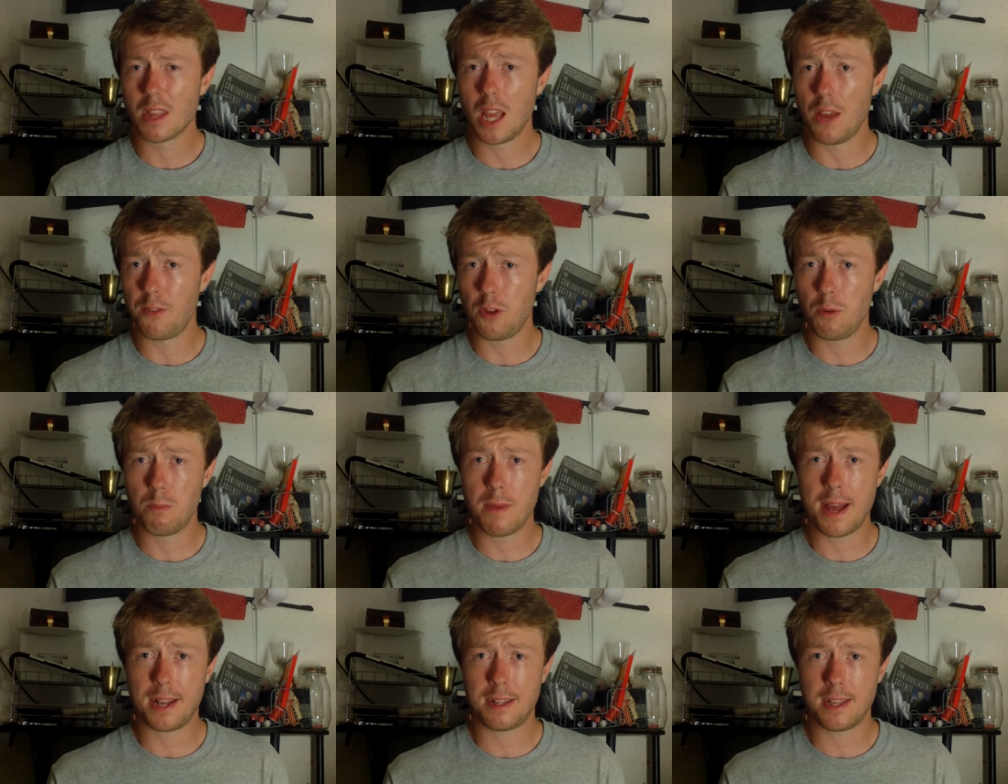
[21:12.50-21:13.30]
if you
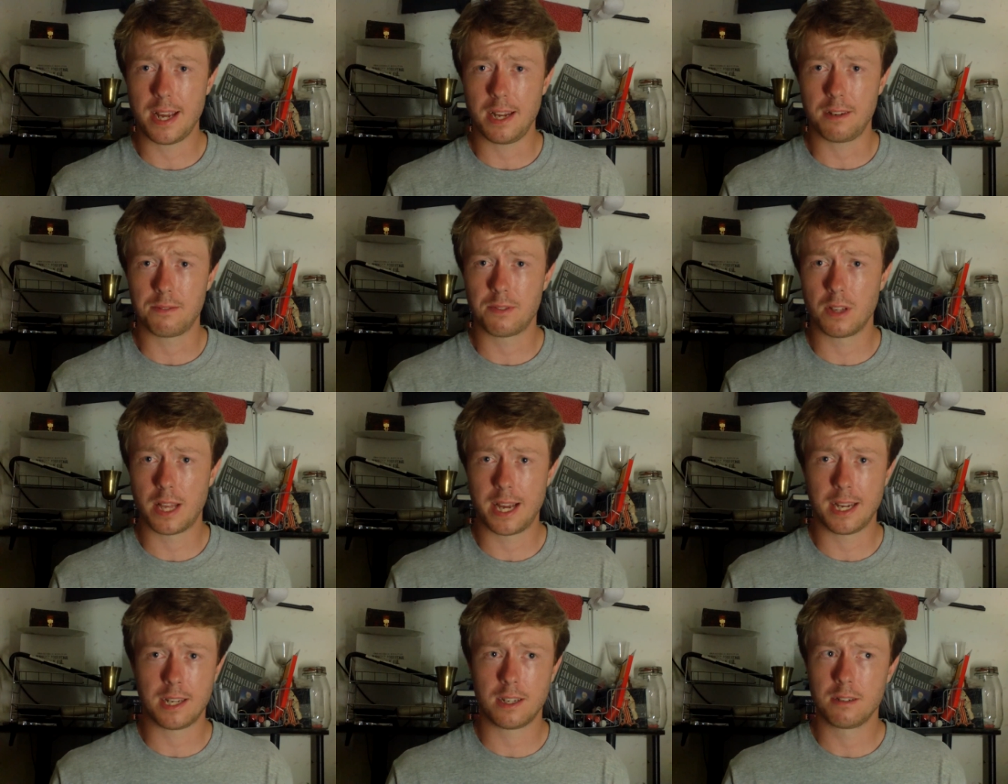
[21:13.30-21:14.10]
meditate for
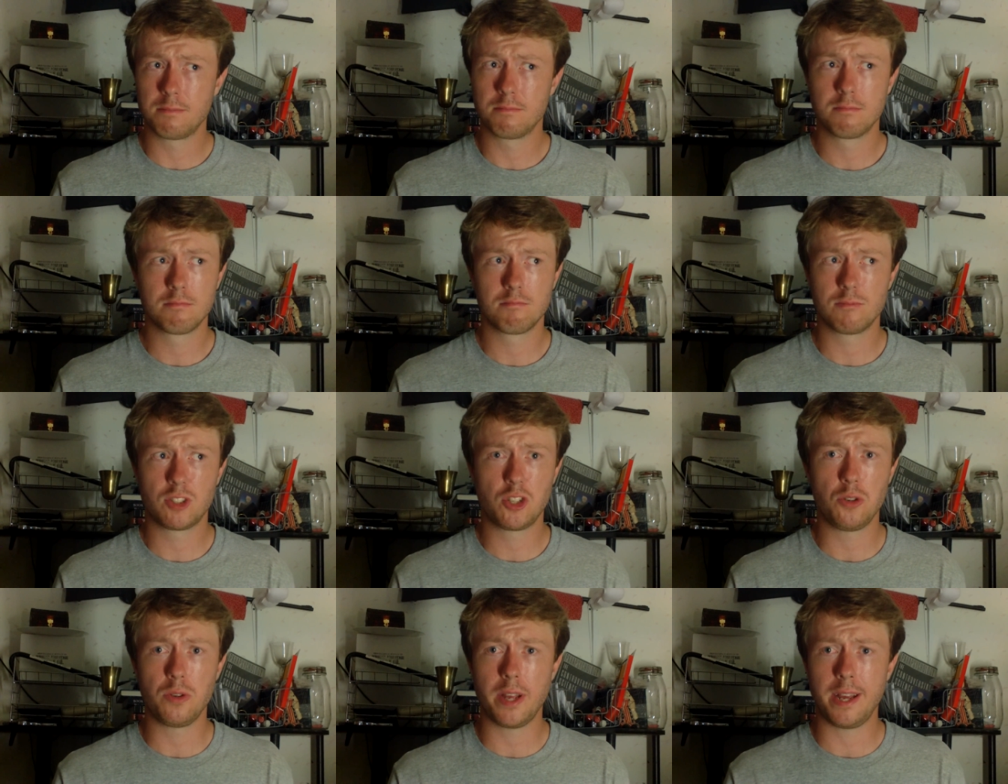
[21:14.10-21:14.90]
like
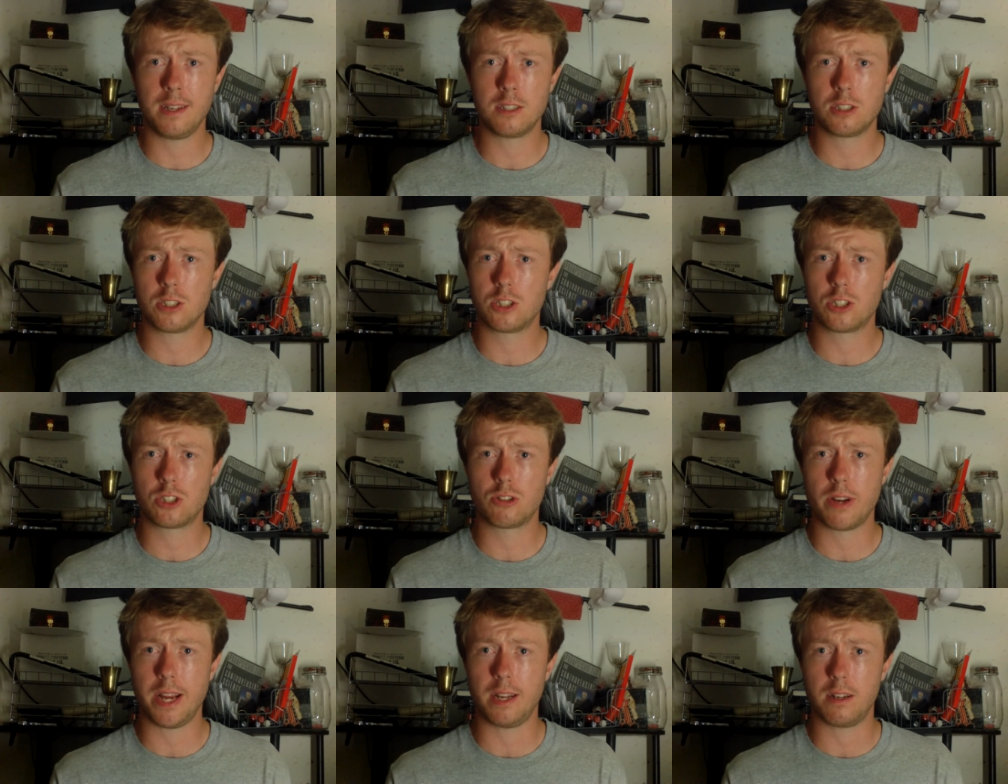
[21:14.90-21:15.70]
two days
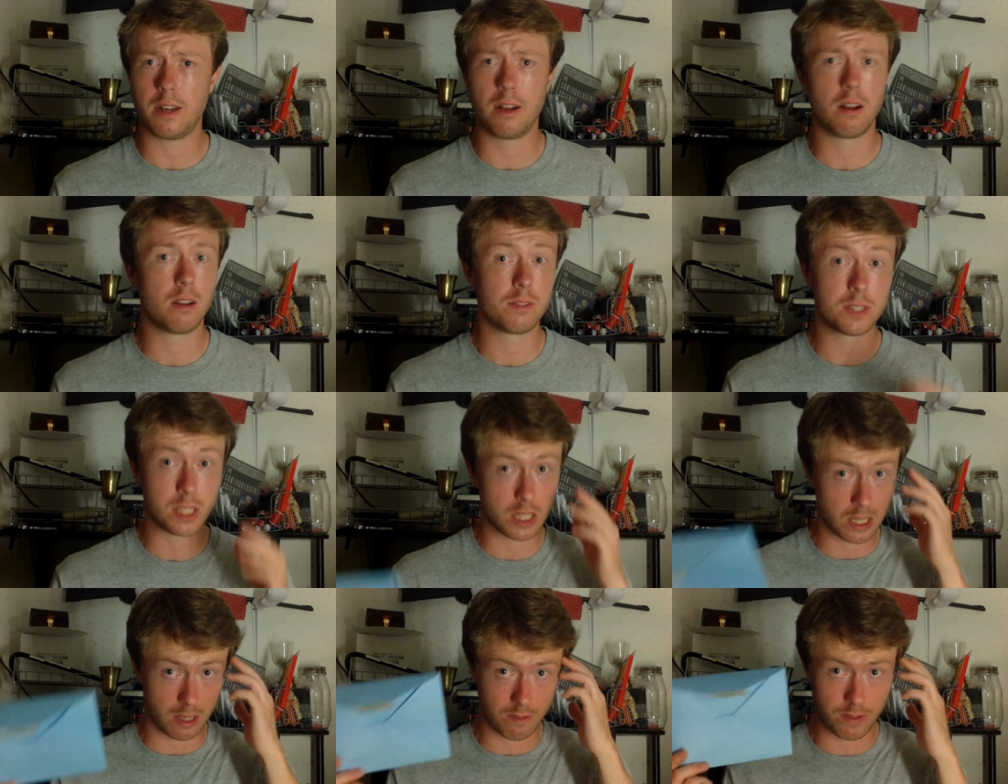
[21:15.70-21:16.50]
straight and all of a
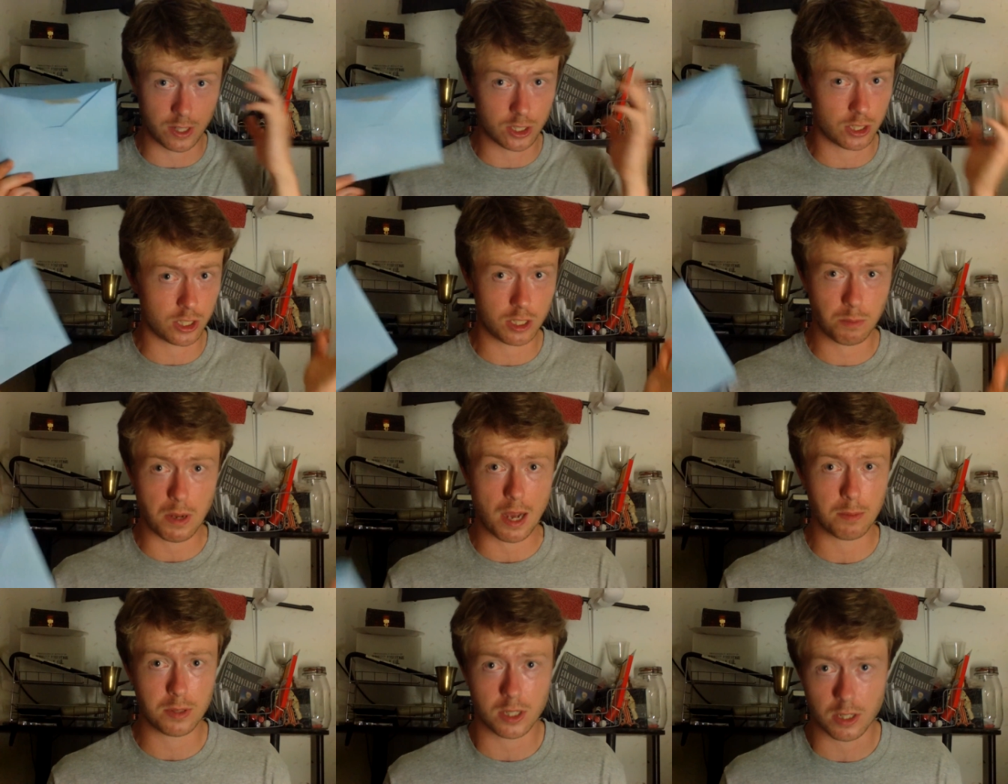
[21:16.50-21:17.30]
sudden the vision just
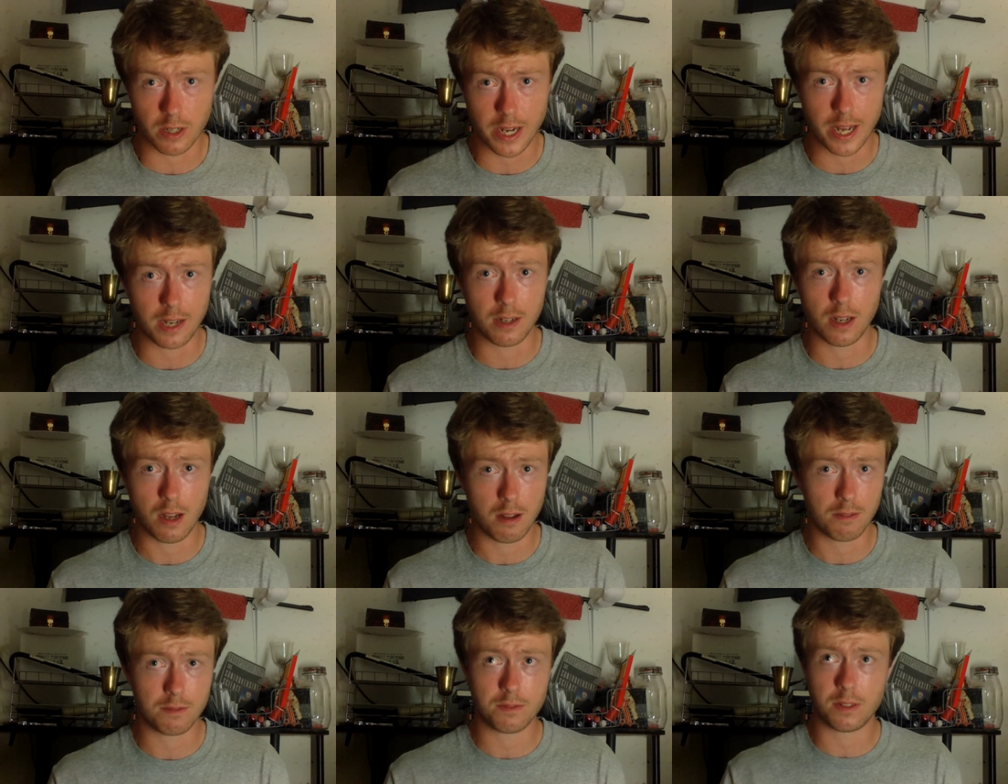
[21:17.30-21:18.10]
pops in your head
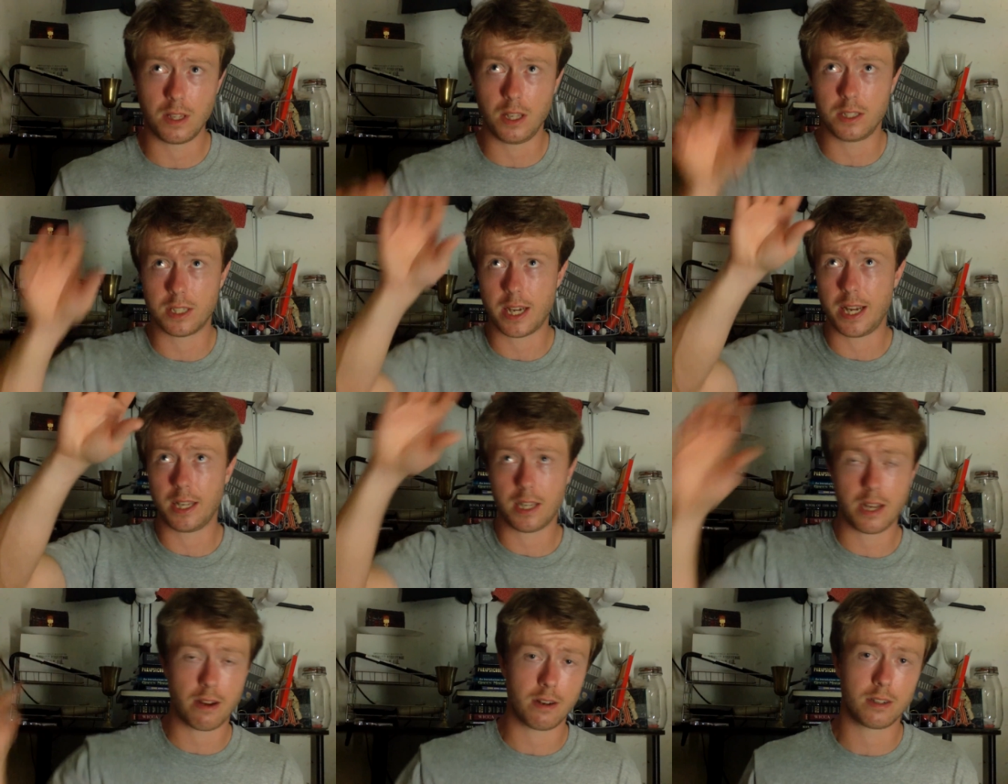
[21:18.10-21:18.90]
of these
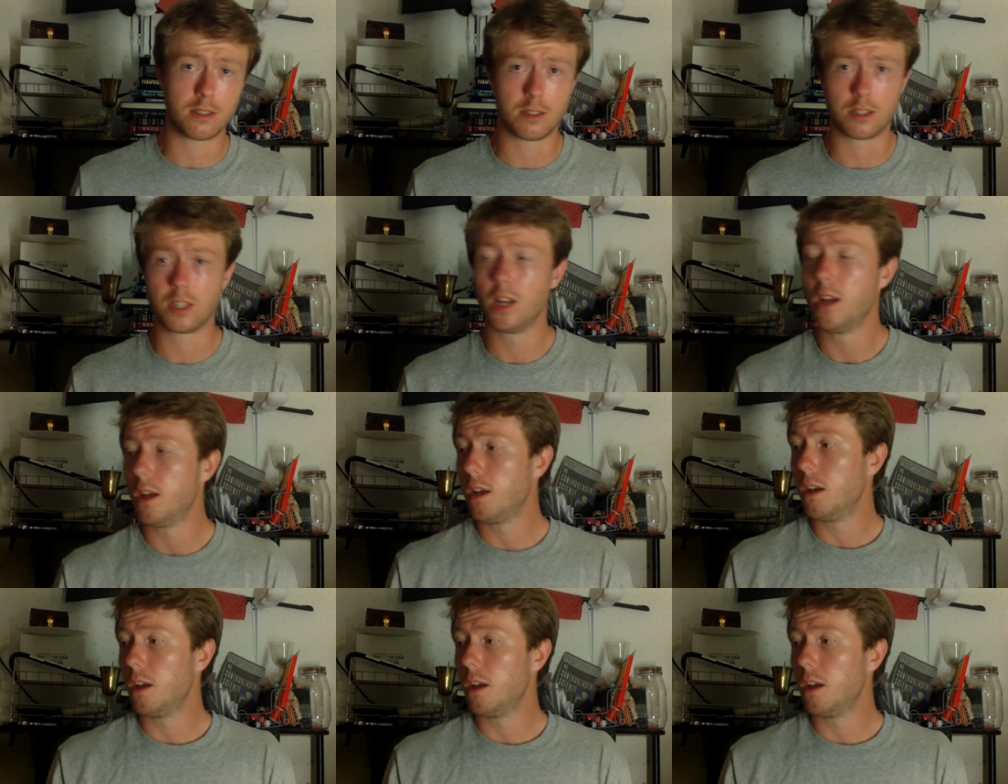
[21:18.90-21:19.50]
eight characters,